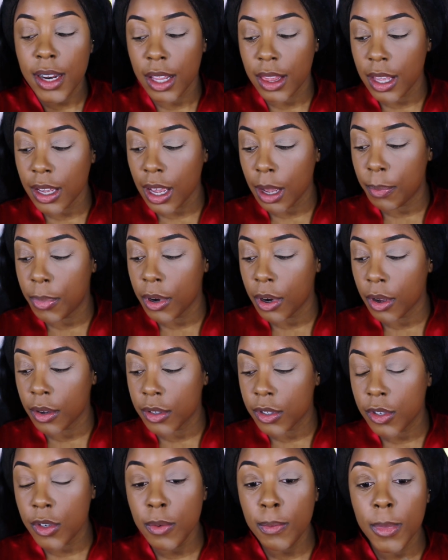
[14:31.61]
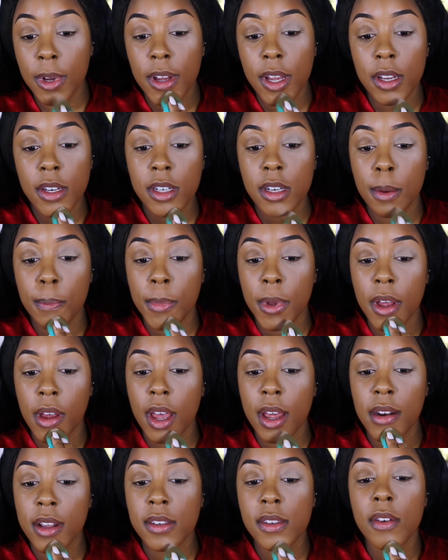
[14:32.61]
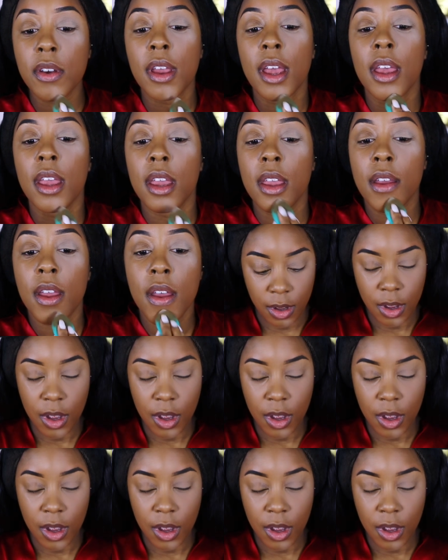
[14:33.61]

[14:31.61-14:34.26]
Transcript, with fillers: I think I put on too much, but it's okay.